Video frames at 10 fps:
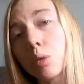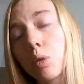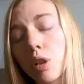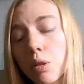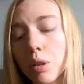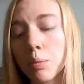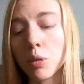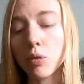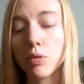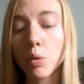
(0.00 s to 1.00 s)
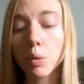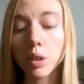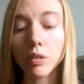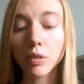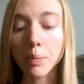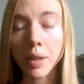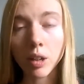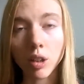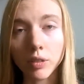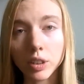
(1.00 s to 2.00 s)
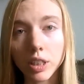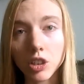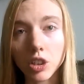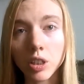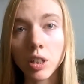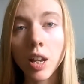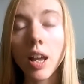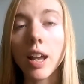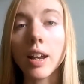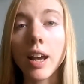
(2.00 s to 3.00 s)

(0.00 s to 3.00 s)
or you could move forward from that conversation and